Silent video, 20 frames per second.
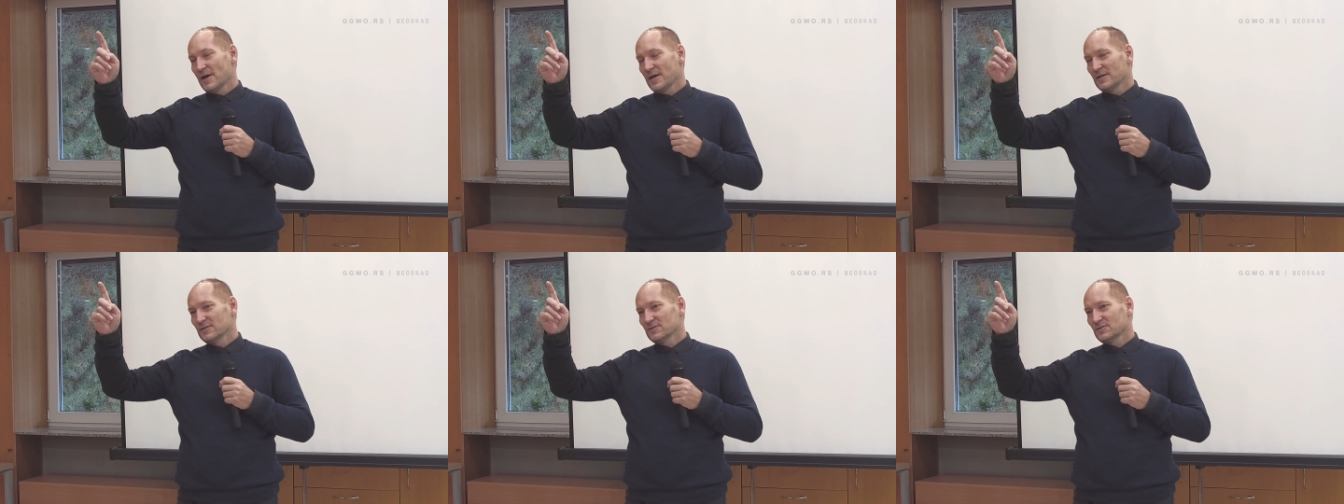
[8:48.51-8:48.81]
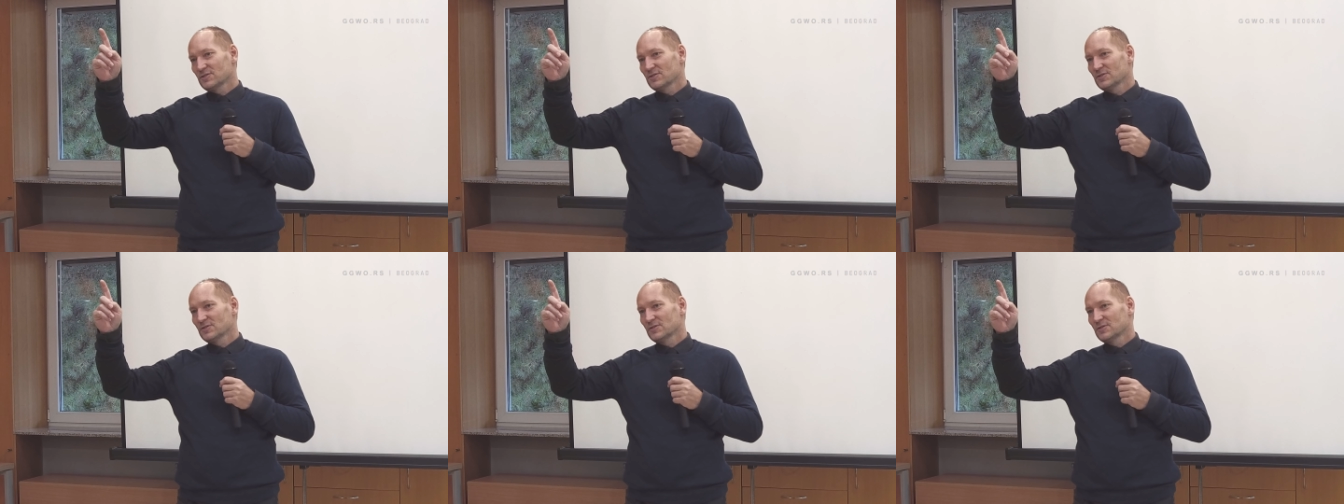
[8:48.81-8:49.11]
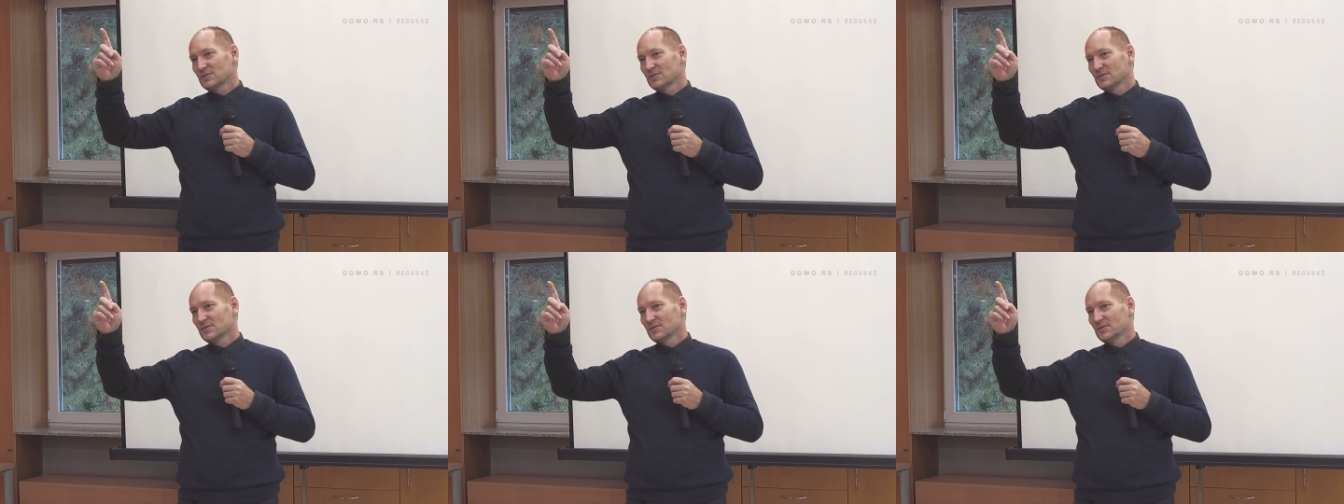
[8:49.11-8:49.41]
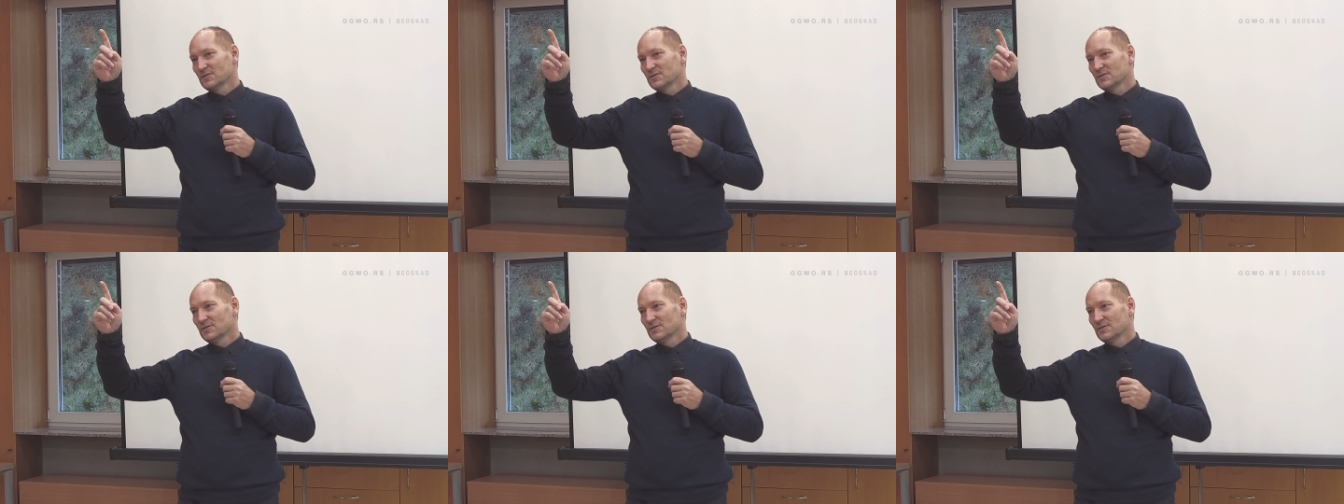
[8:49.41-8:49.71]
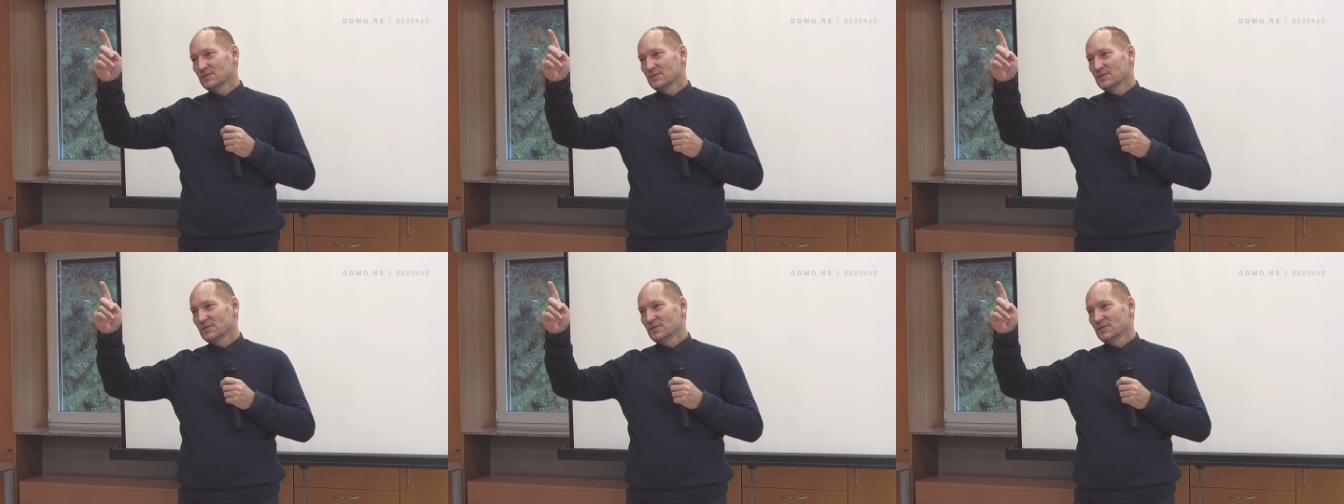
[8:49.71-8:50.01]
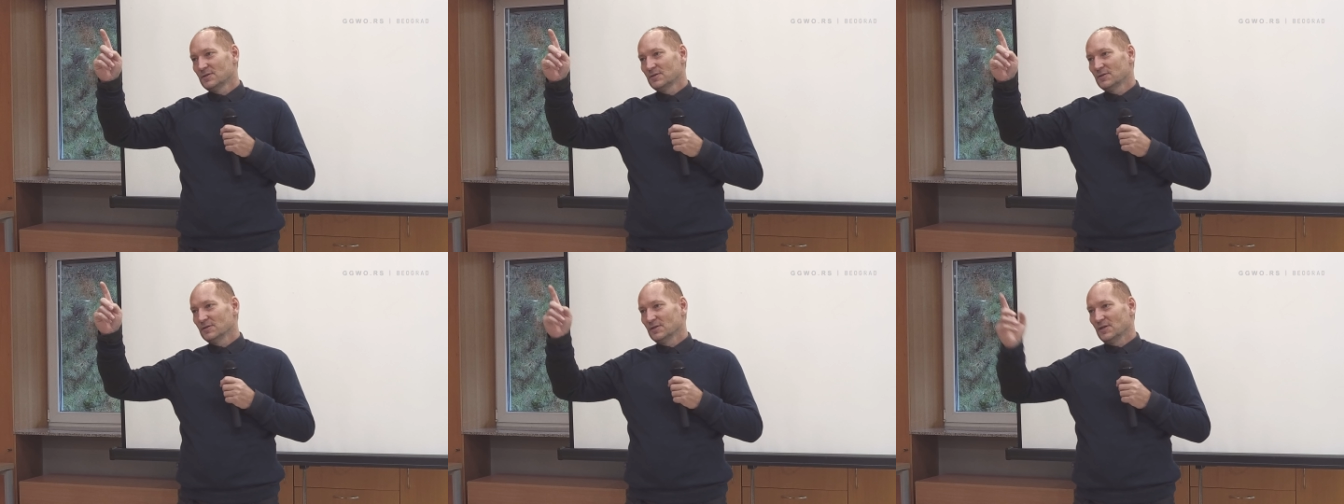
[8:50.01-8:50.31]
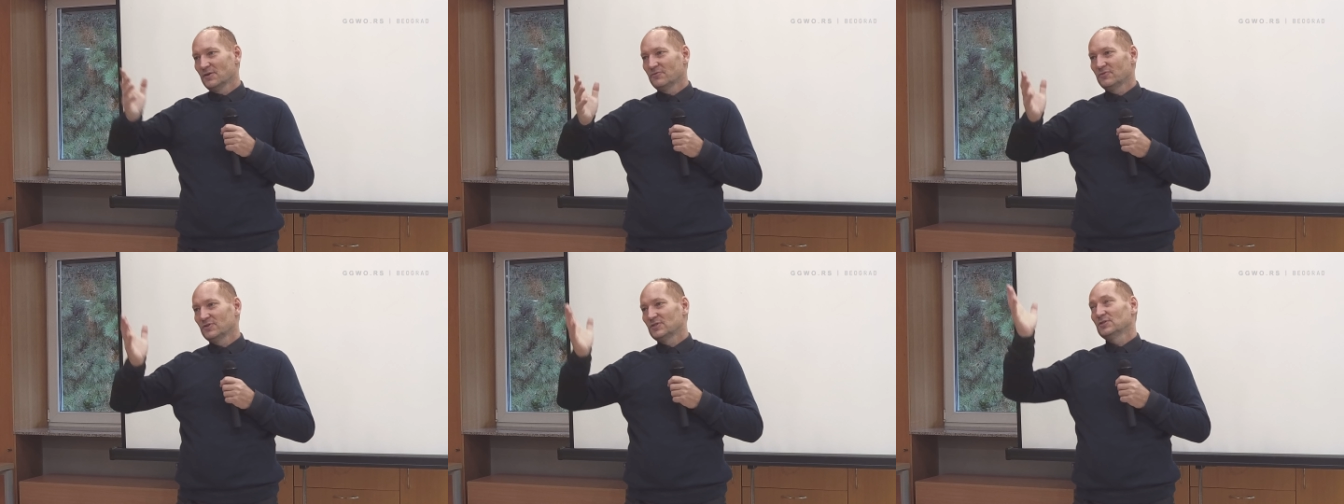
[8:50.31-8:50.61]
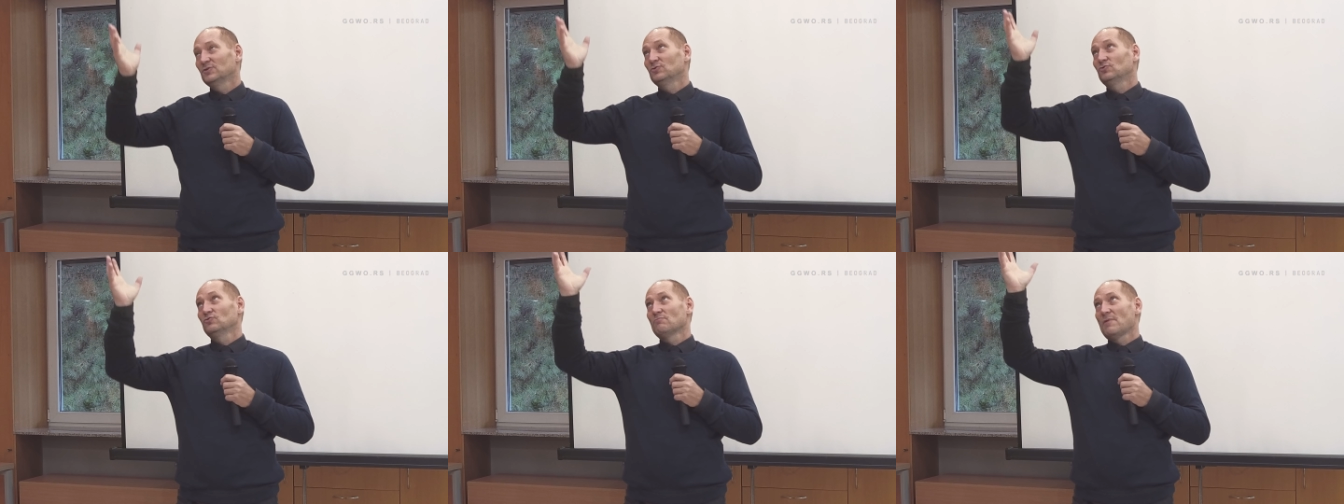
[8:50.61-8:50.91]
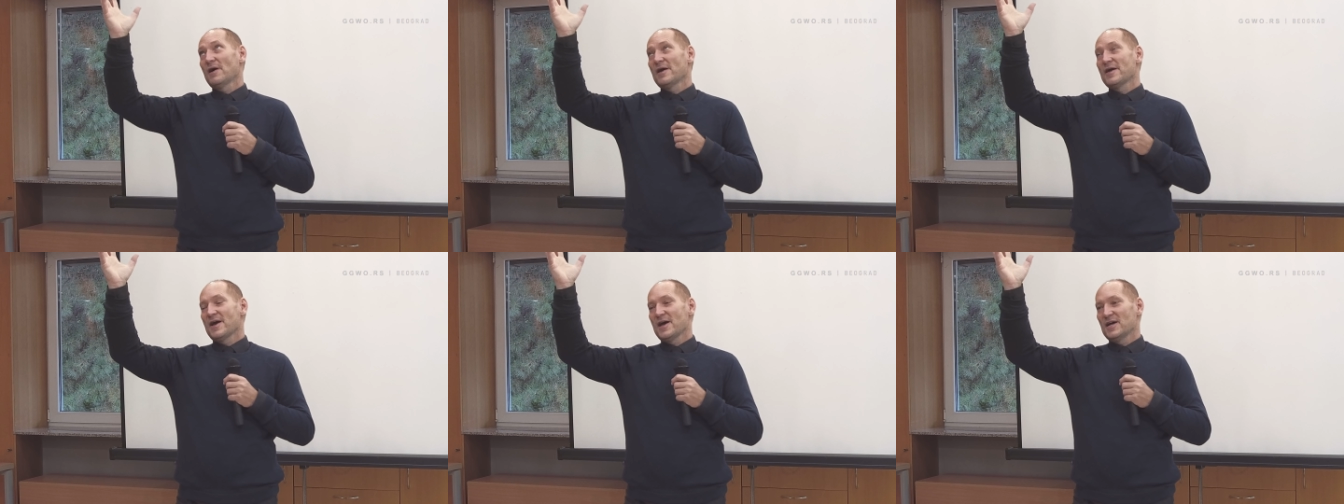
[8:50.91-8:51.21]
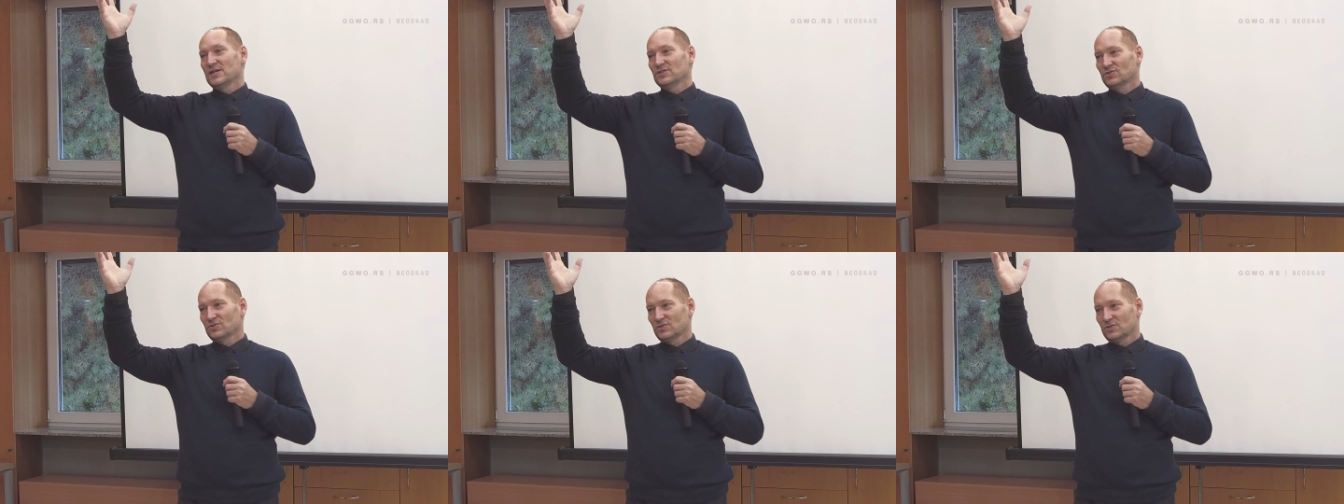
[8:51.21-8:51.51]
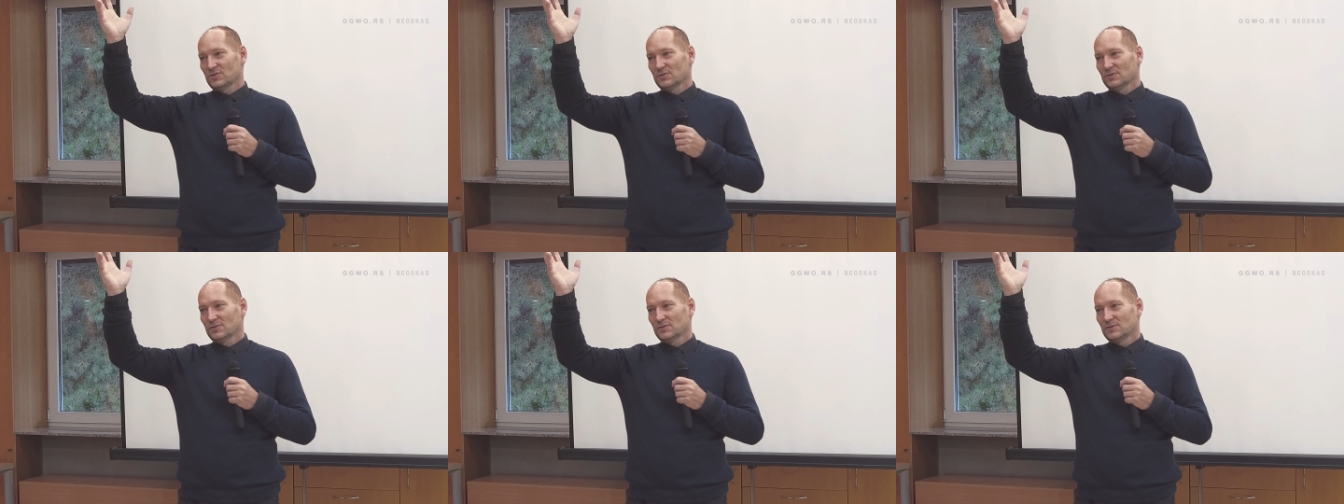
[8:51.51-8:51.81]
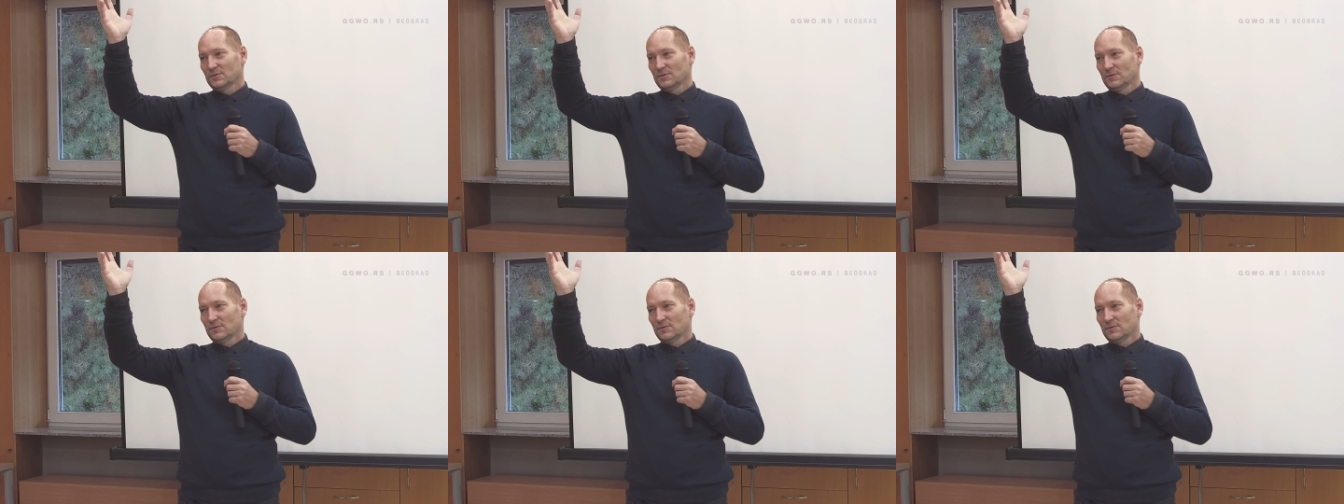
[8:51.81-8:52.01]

hands. Give it into my hands.